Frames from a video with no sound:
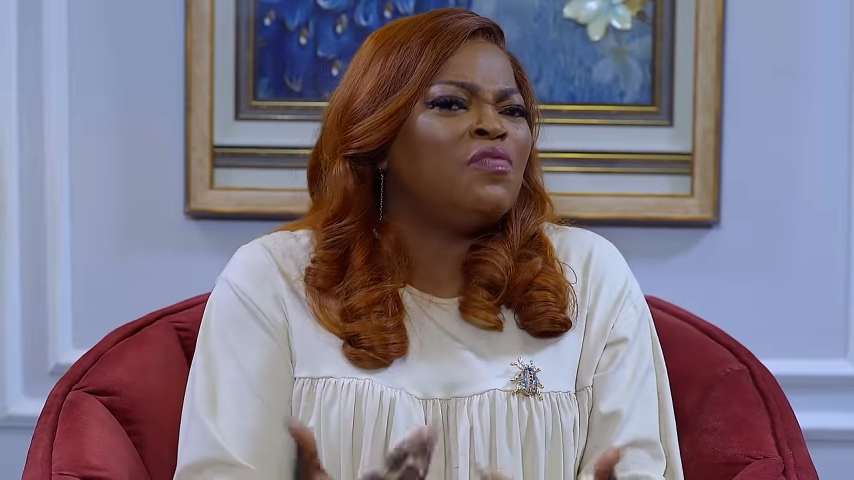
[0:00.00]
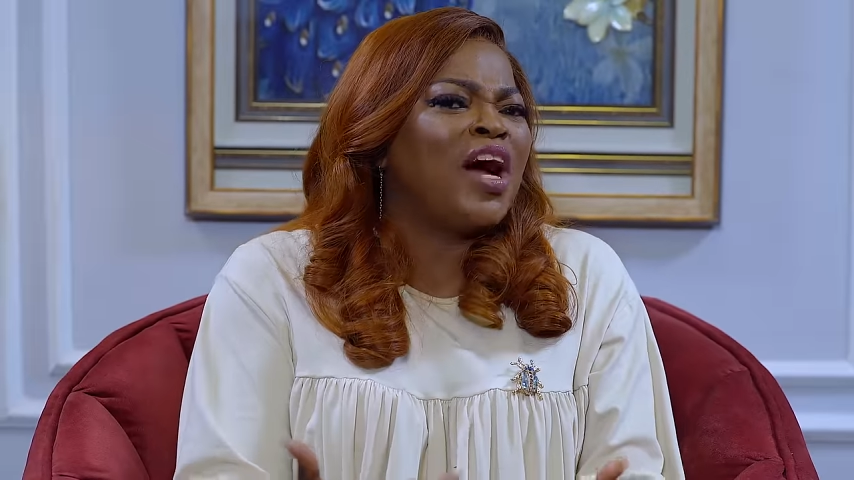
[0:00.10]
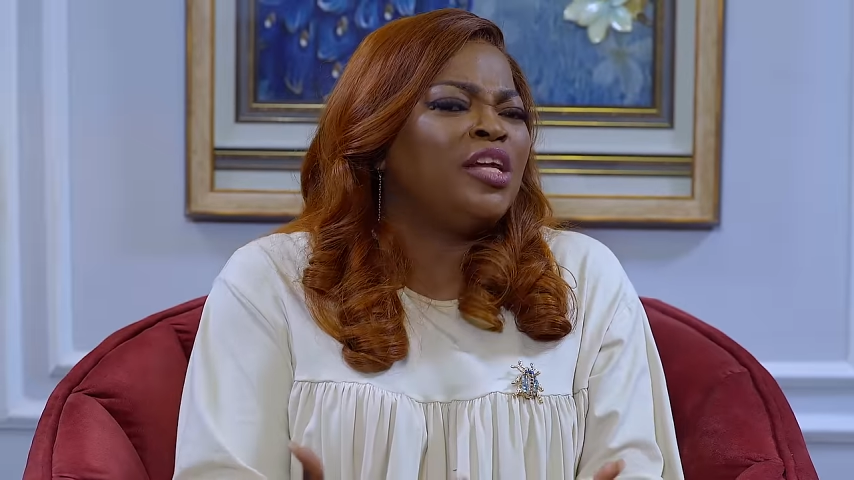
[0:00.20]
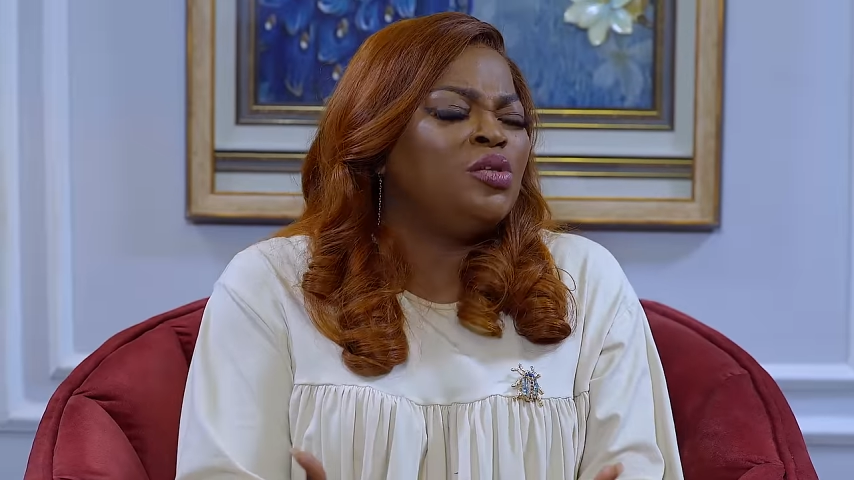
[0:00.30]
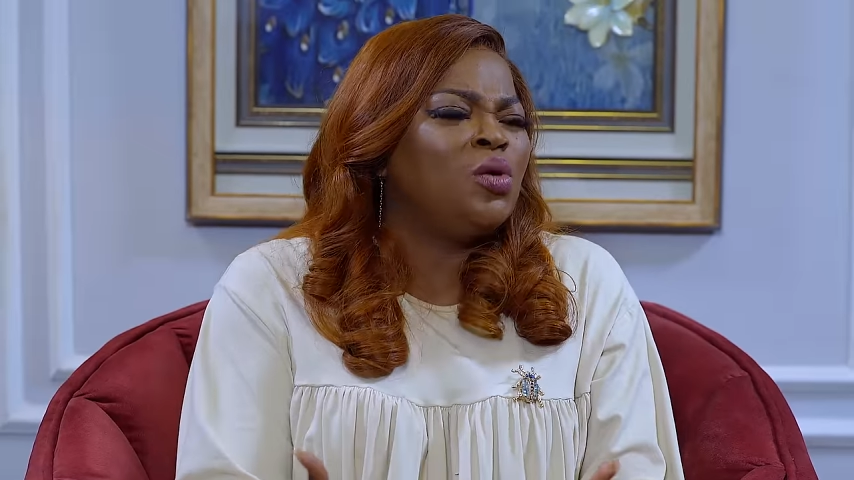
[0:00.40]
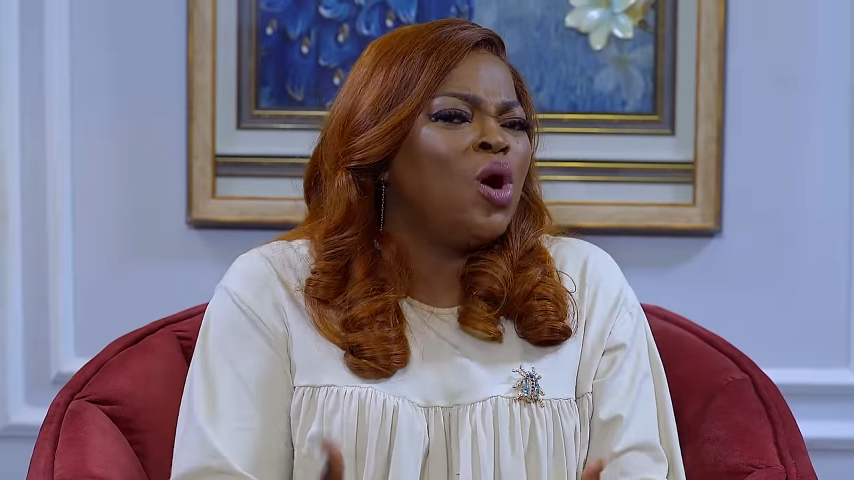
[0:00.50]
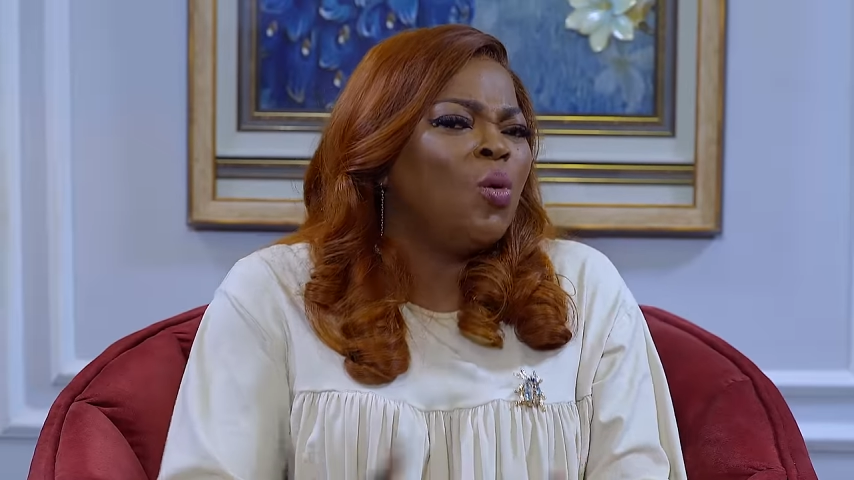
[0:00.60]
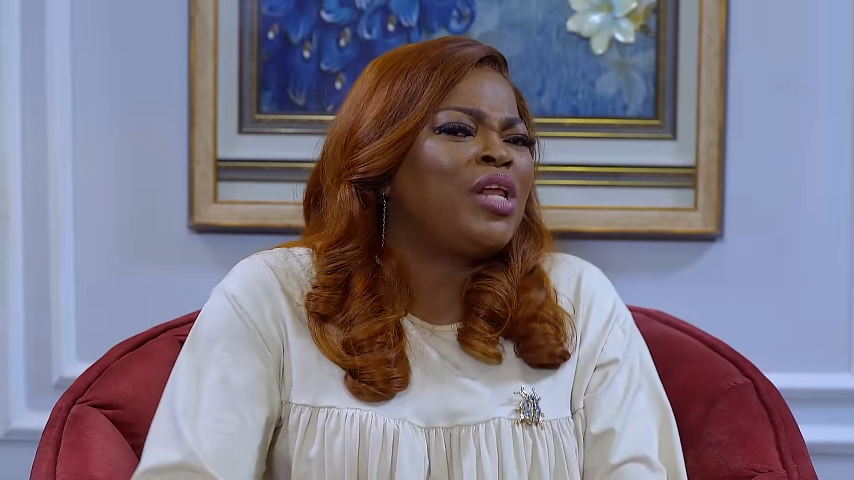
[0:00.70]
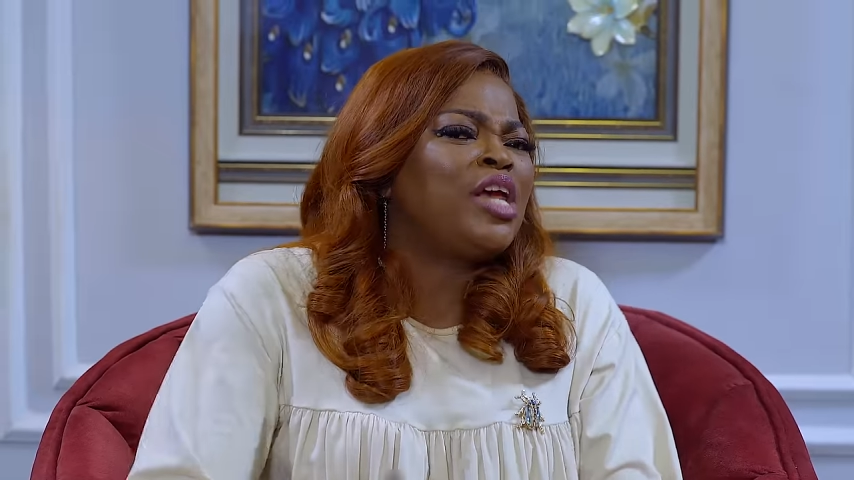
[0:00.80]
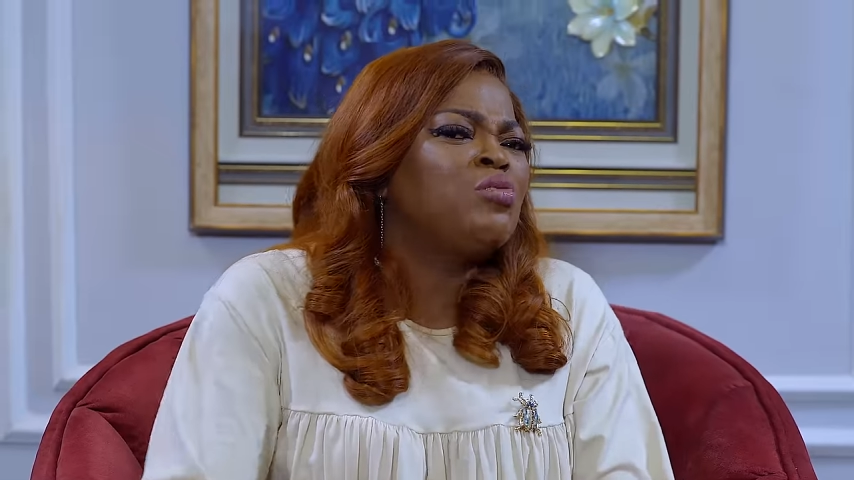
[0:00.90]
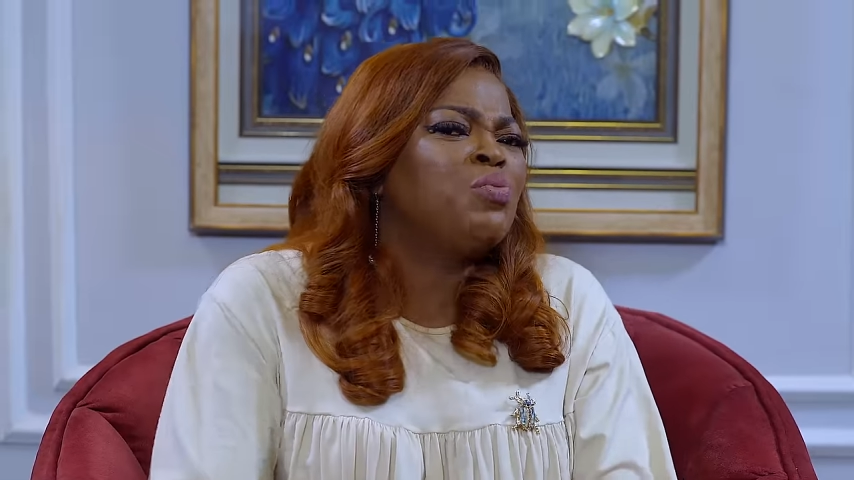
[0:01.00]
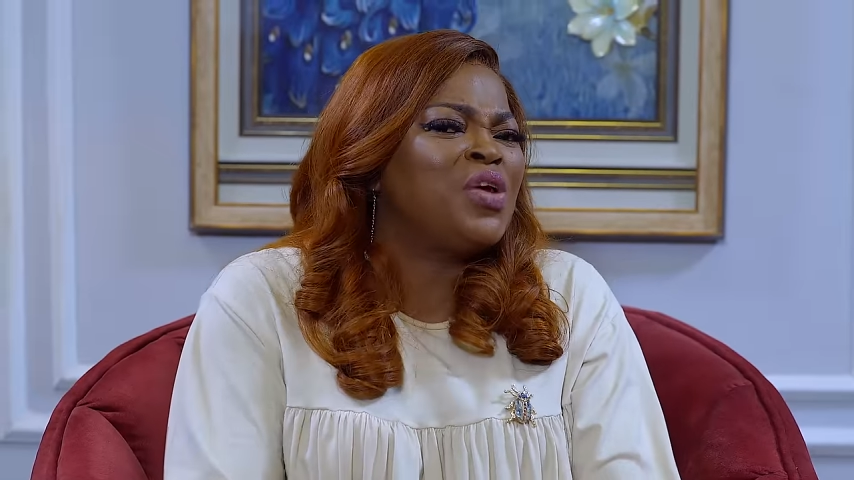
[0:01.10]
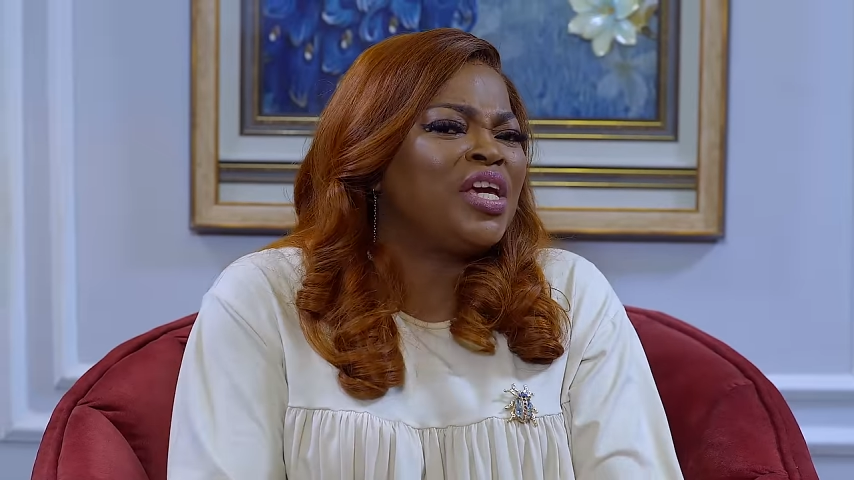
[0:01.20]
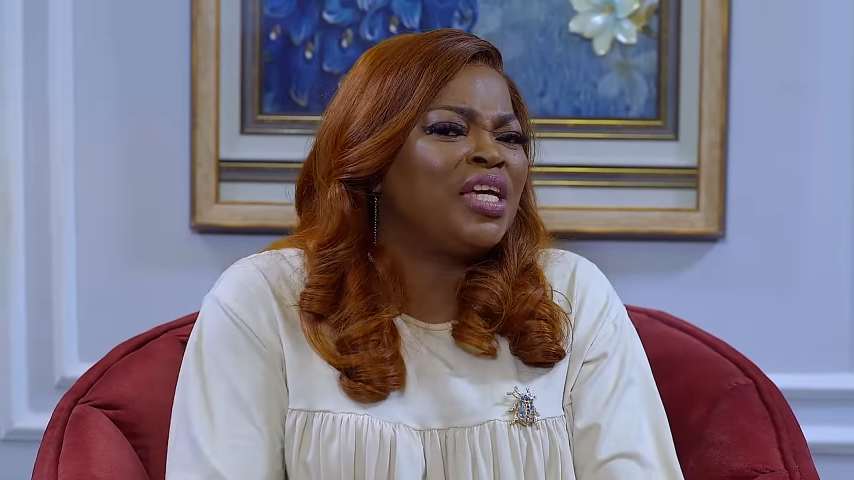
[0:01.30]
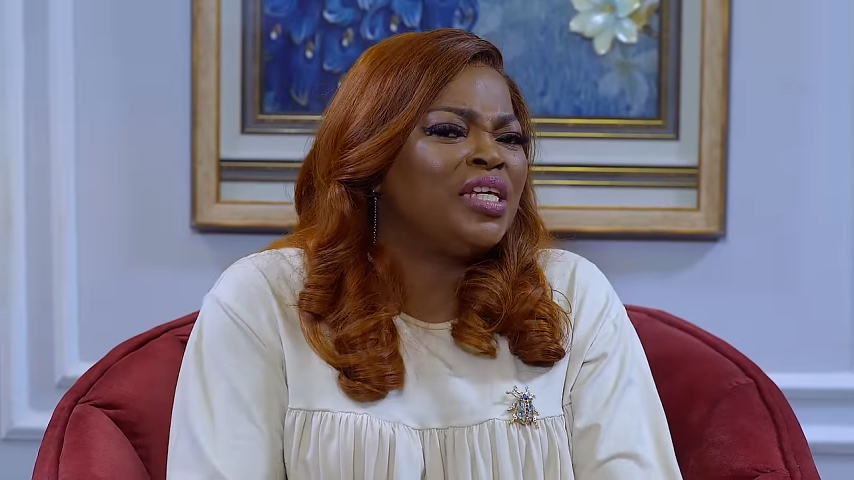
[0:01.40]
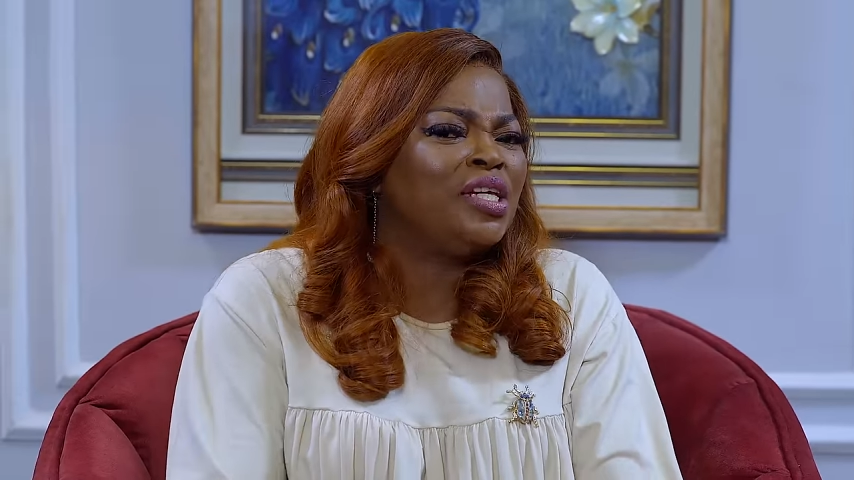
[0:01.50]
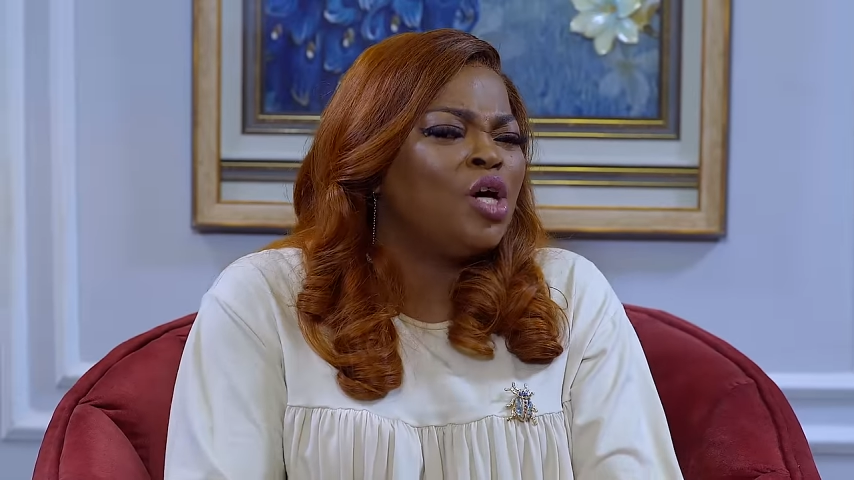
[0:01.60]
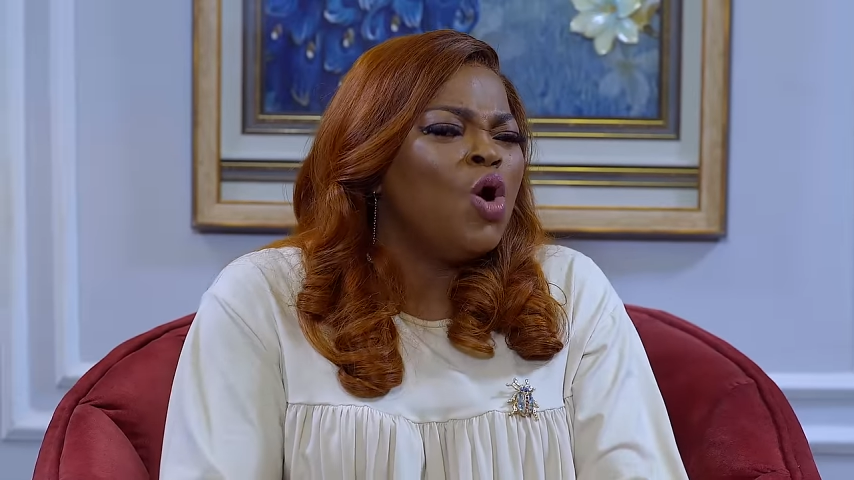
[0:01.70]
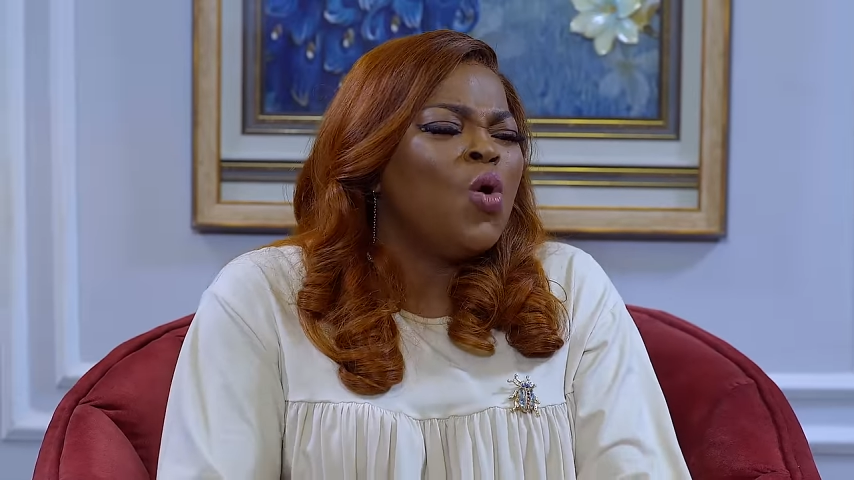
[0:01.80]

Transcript: value. What are you bringing in?